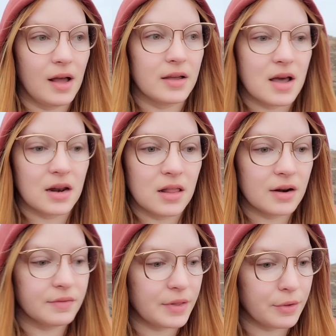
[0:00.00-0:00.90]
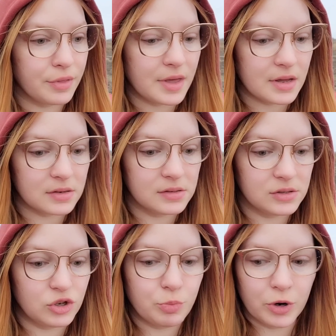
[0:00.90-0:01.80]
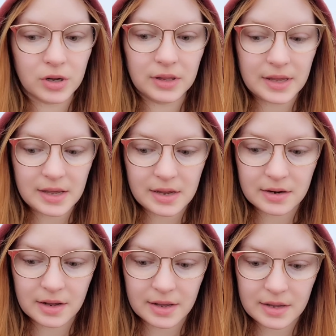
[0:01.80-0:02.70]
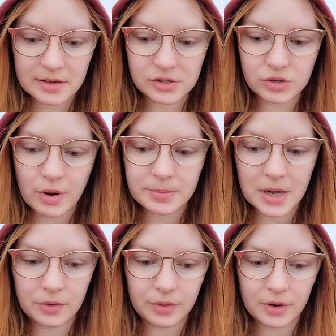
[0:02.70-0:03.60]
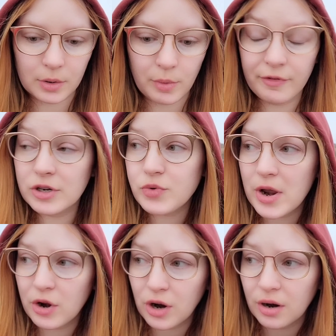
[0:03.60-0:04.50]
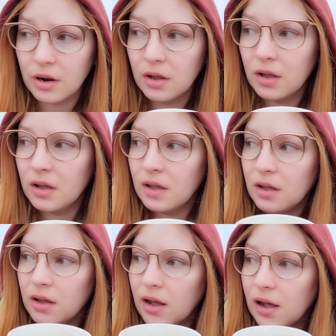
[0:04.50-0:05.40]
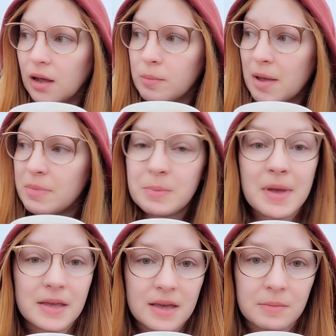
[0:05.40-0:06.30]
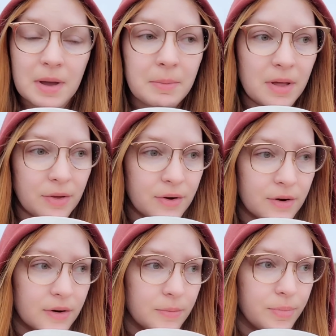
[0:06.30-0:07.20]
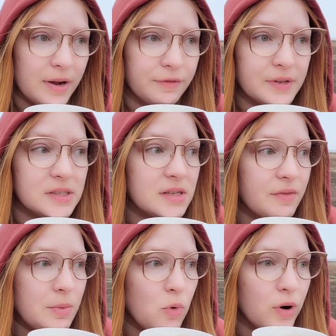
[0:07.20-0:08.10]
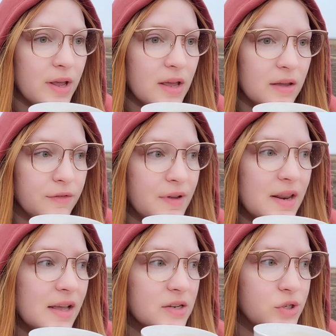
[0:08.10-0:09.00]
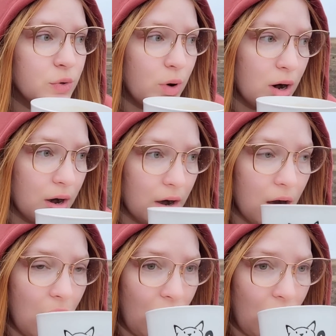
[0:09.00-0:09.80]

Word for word: I got a lot of other things super clean. I scrubbed out their refrigerator. I've been making my mother breakfast every morning, feeding it to her,